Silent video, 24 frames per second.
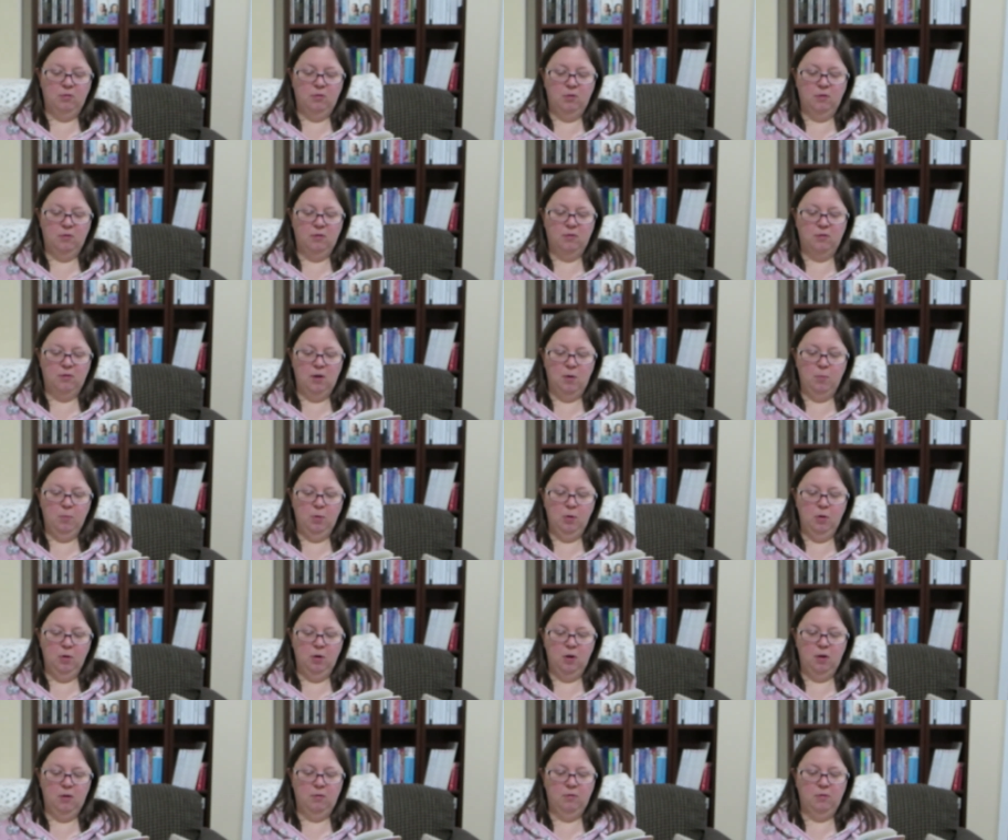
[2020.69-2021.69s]
The
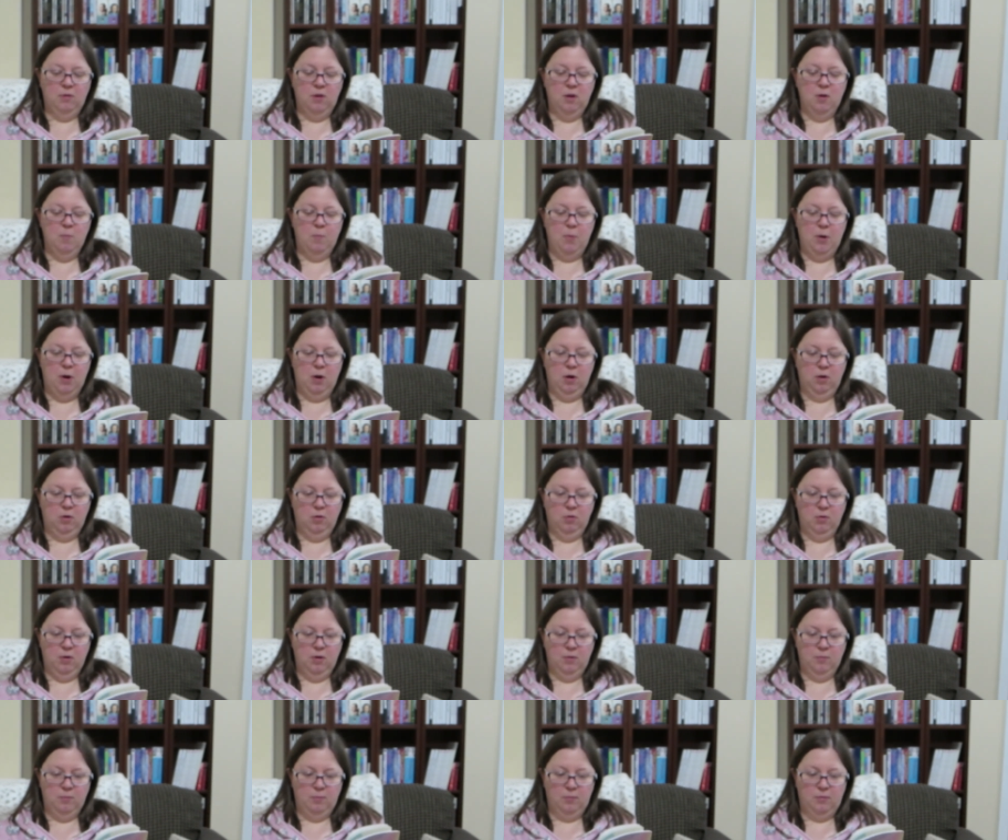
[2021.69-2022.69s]
summer is the
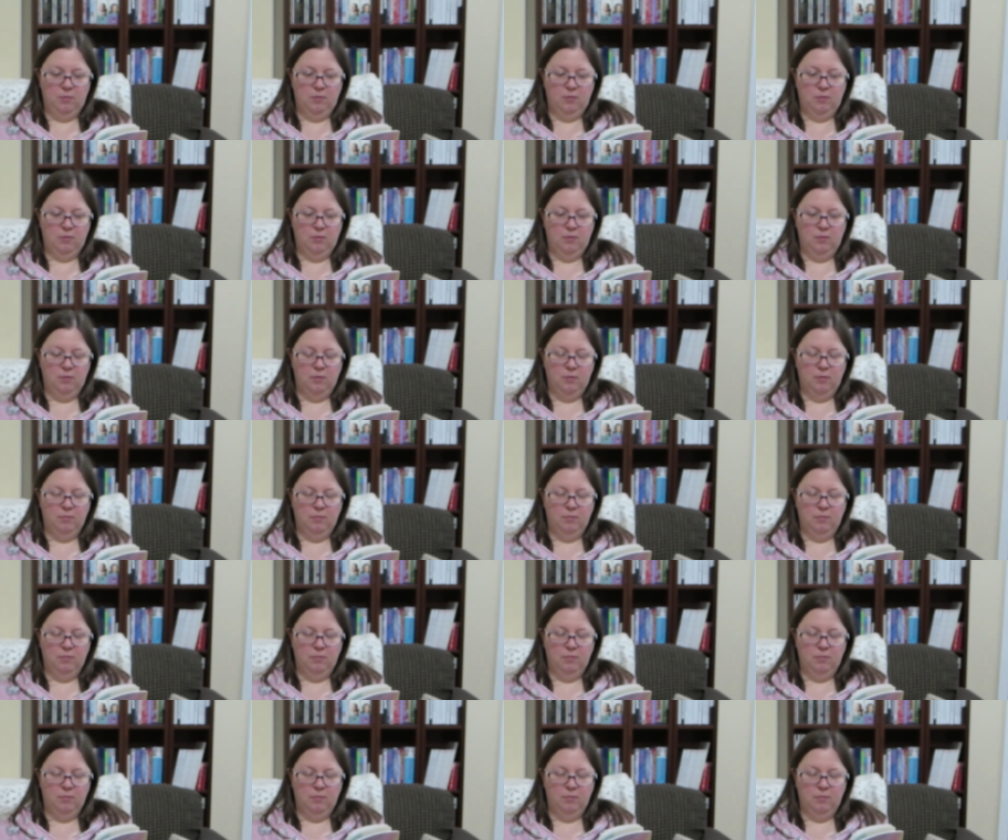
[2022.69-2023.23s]
apocalypse.